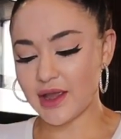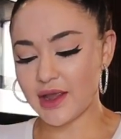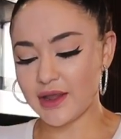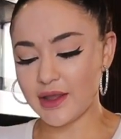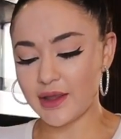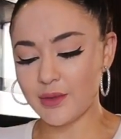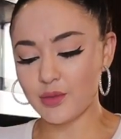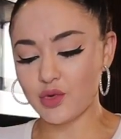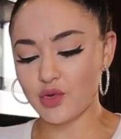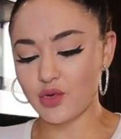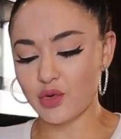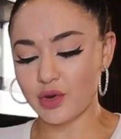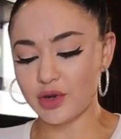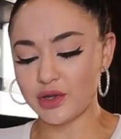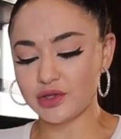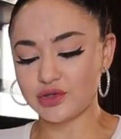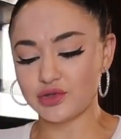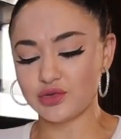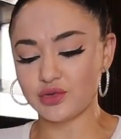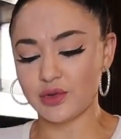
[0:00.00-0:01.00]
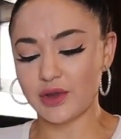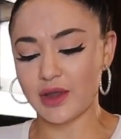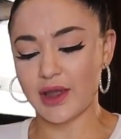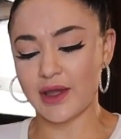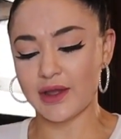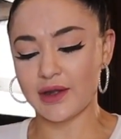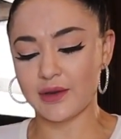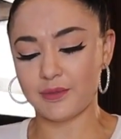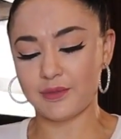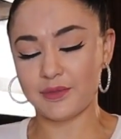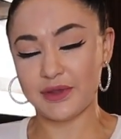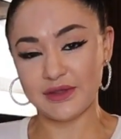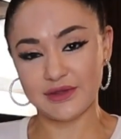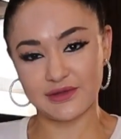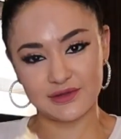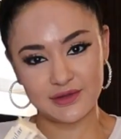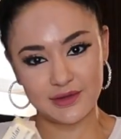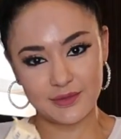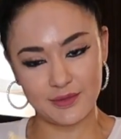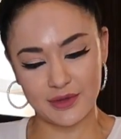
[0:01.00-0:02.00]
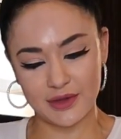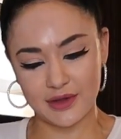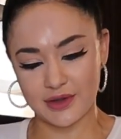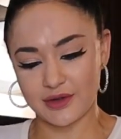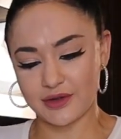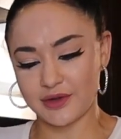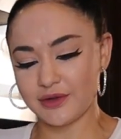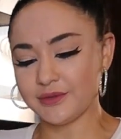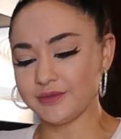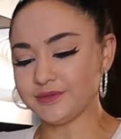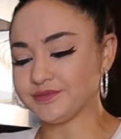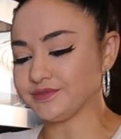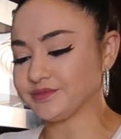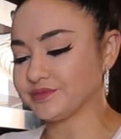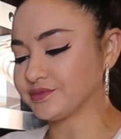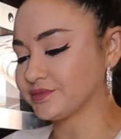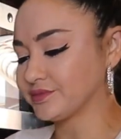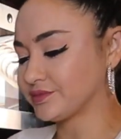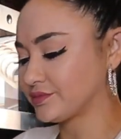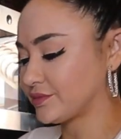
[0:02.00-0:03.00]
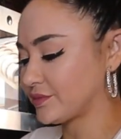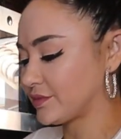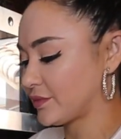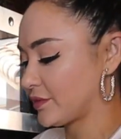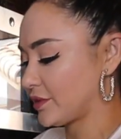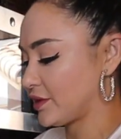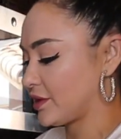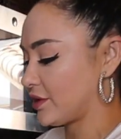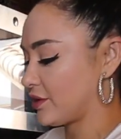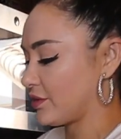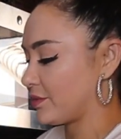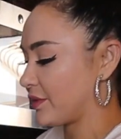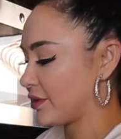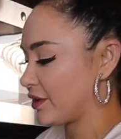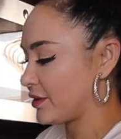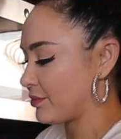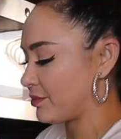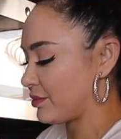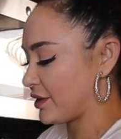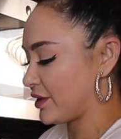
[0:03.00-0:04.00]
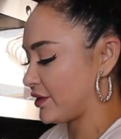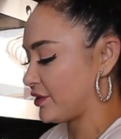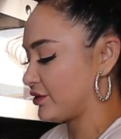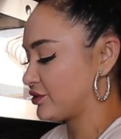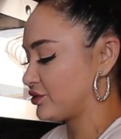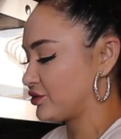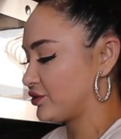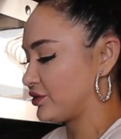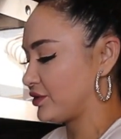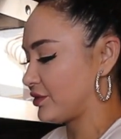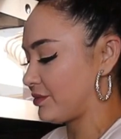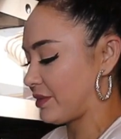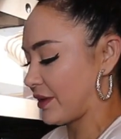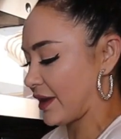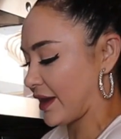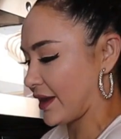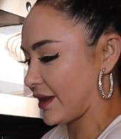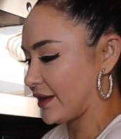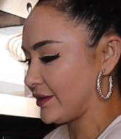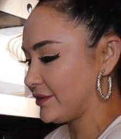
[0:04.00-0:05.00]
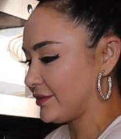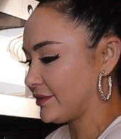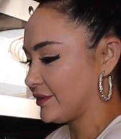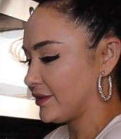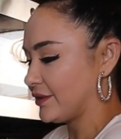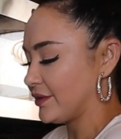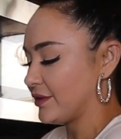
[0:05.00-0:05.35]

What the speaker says: I am going to add a piece of butter A little bit of butter to the pan